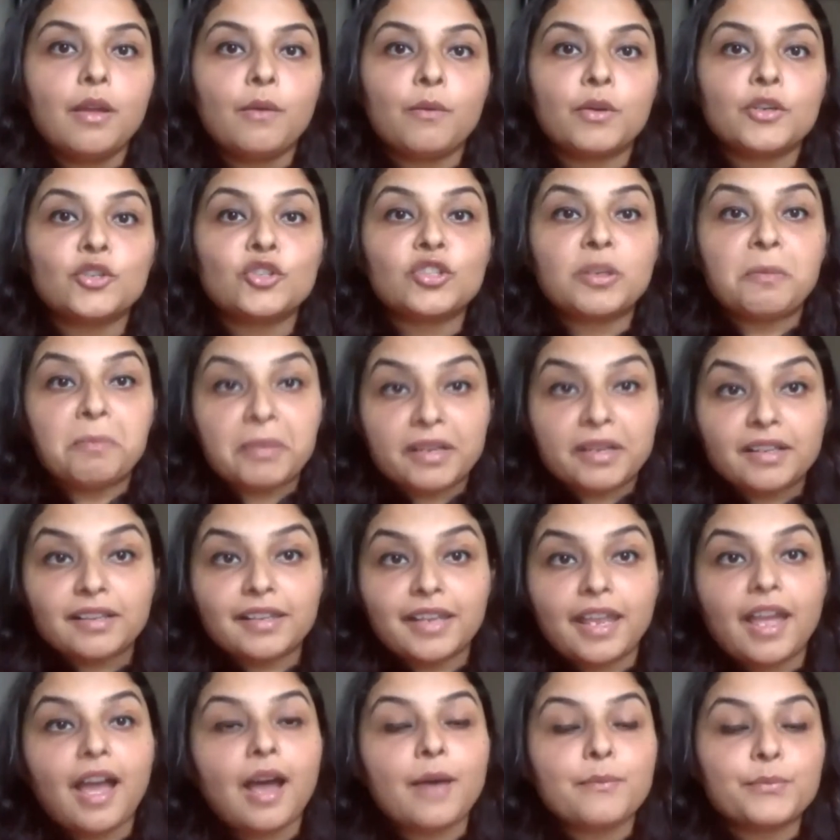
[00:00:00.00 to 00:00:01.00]
which
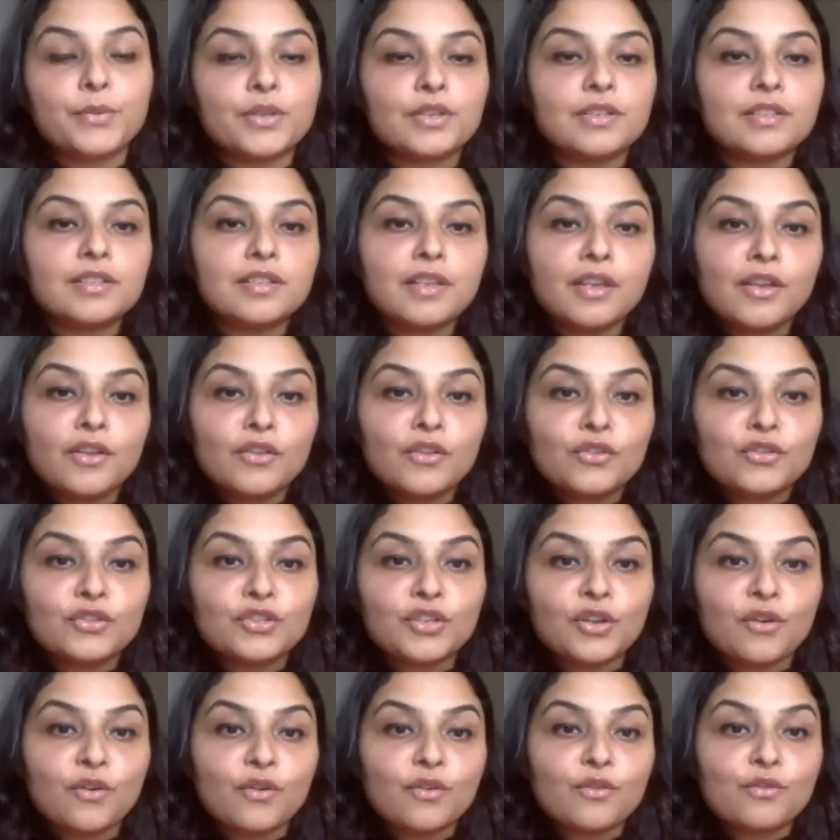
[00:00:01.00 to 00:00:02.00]
typically happens.
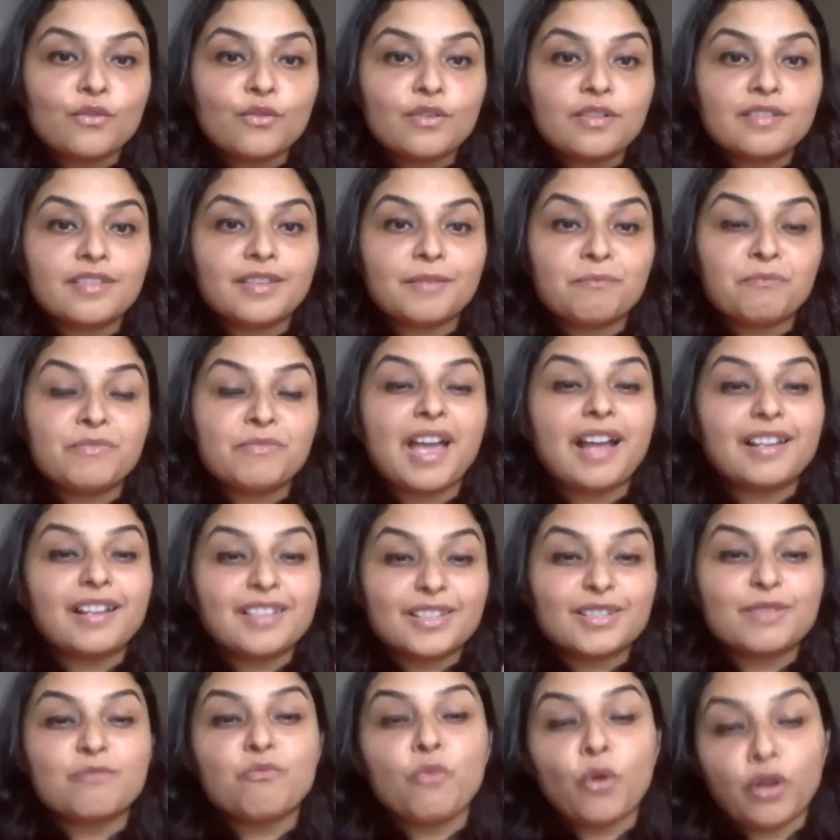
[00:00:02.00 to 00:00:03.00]
So
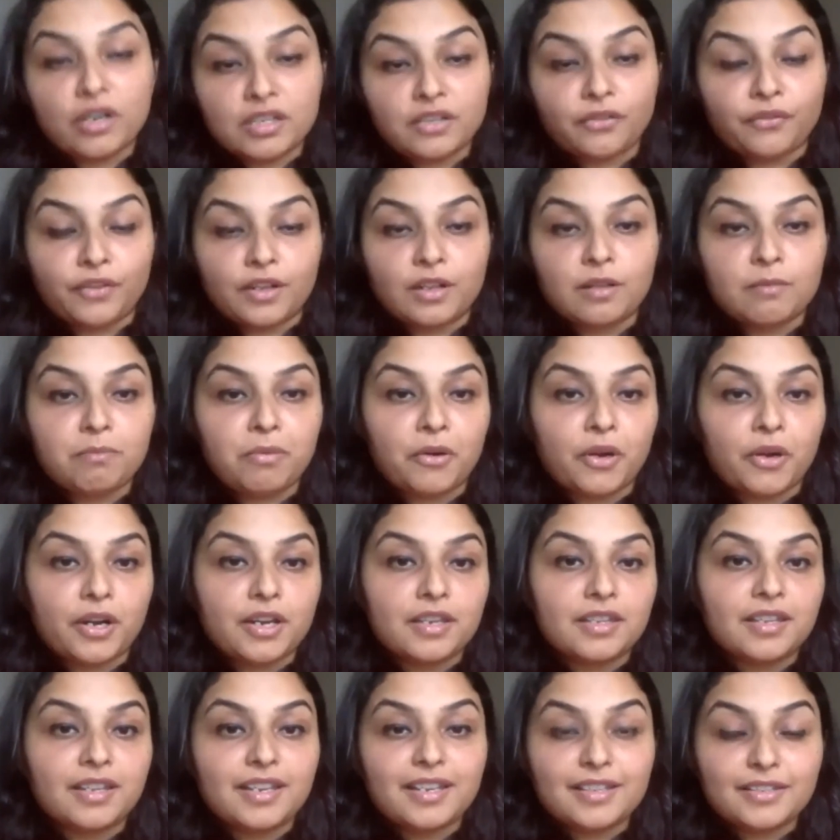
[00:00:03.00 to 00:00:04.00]
that's the more difficult
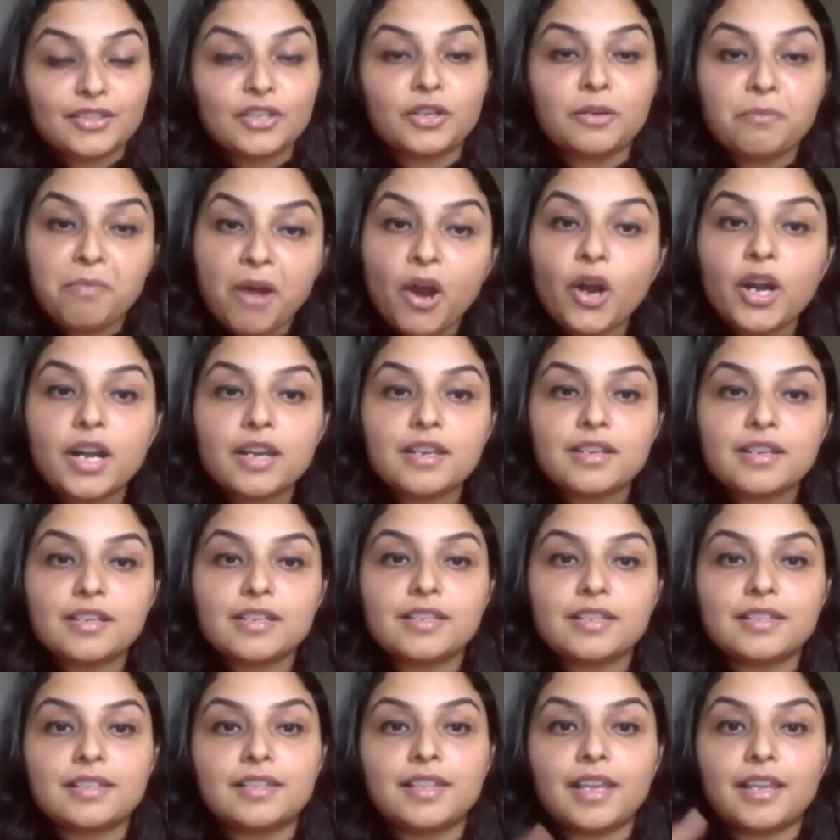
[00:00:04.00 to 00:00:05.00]
part. The easier part
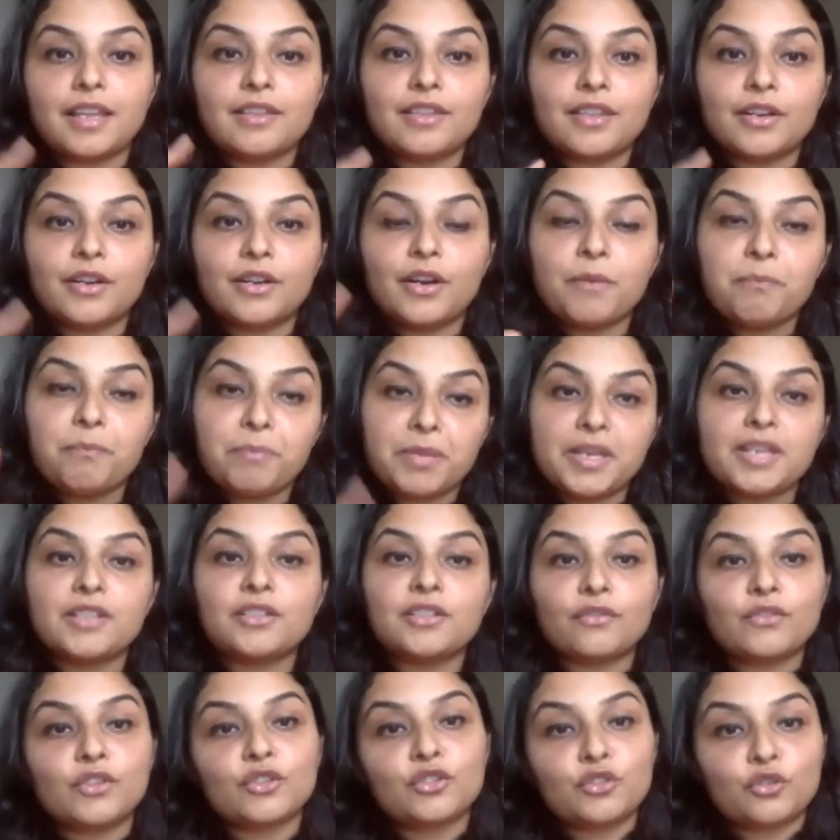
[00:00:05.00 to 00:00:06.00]
is that a
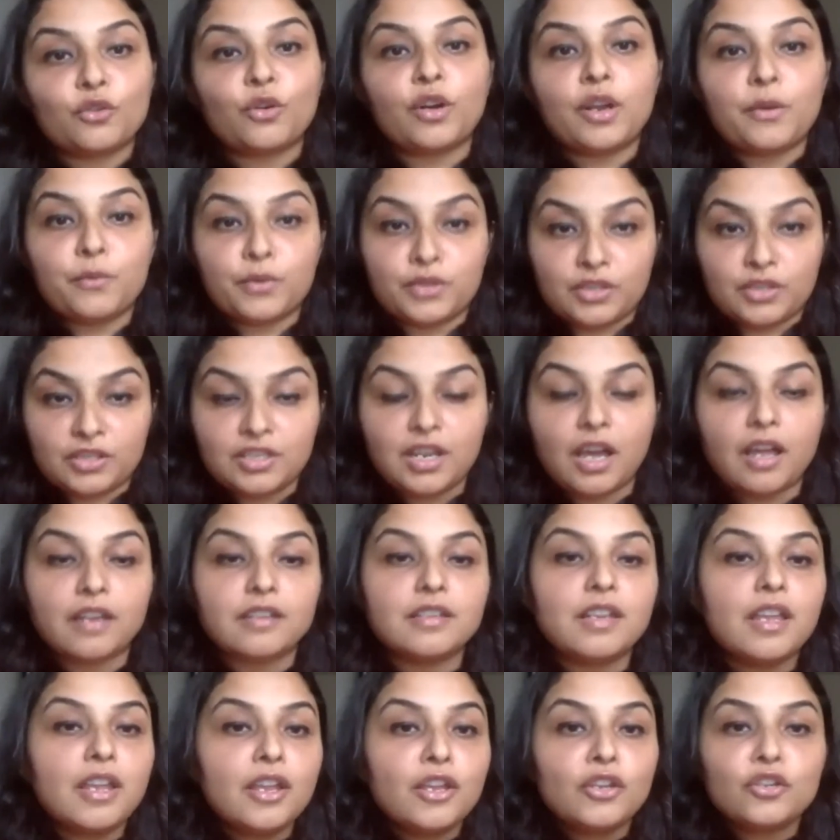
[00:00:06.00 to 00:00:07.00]
piece of the story was
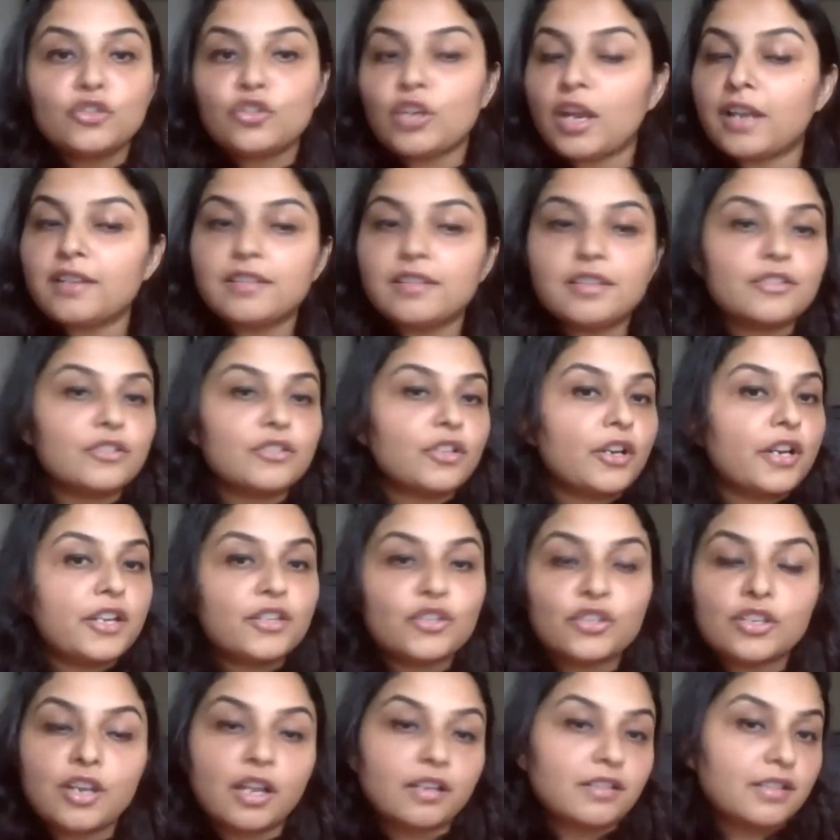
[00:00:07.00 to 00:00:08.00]
done. Chances are
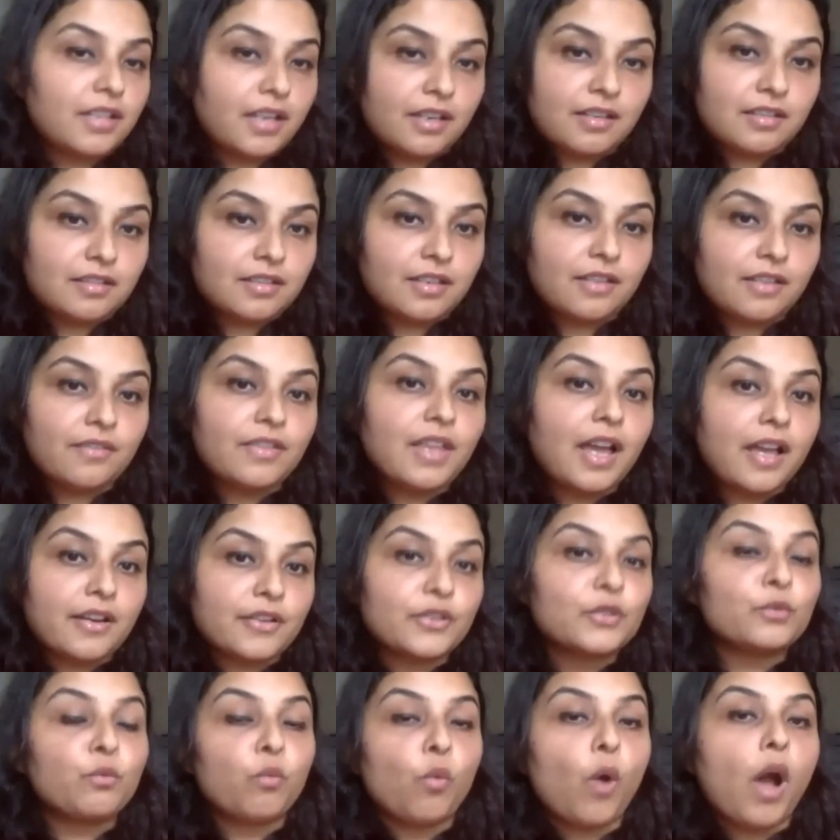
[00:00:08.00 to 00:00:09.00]
it's not tested. That
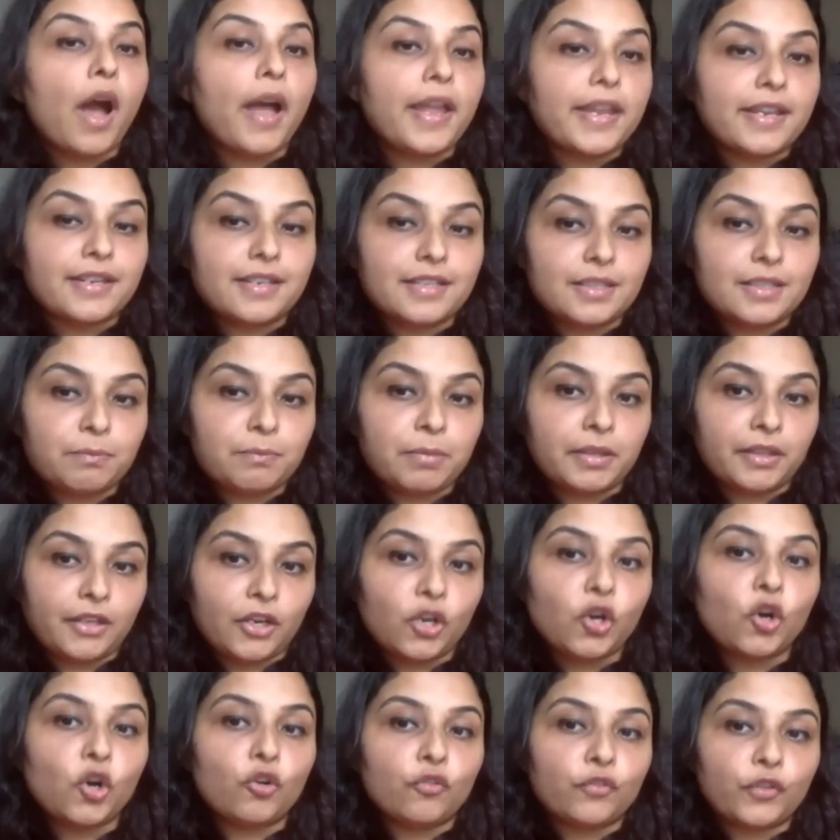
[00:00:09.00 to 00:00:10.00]
is why it is
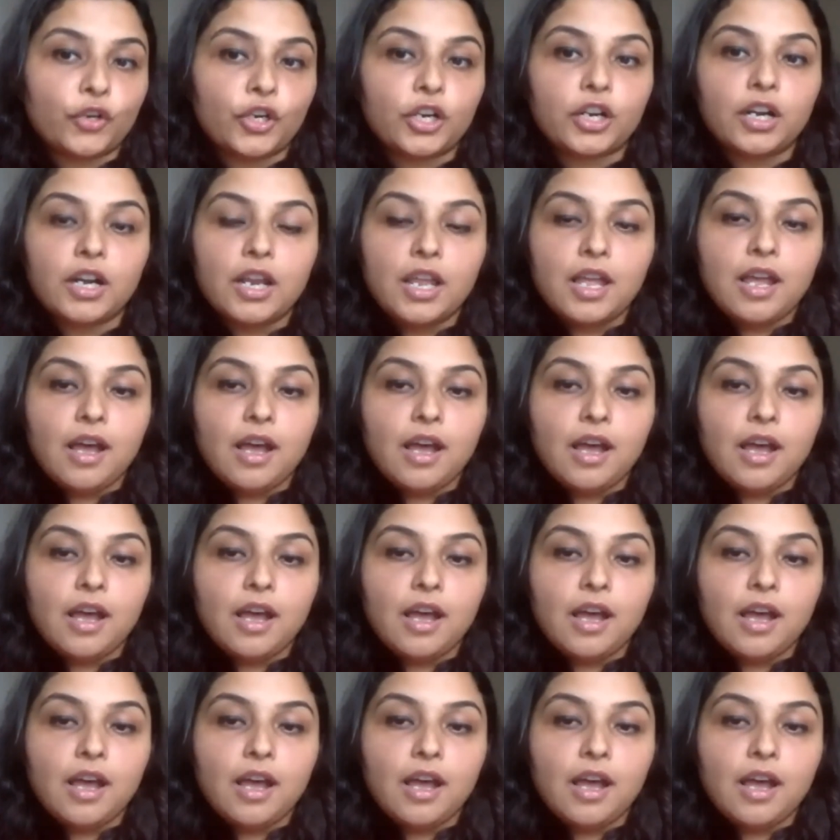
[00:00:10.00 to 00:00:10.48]
spilling over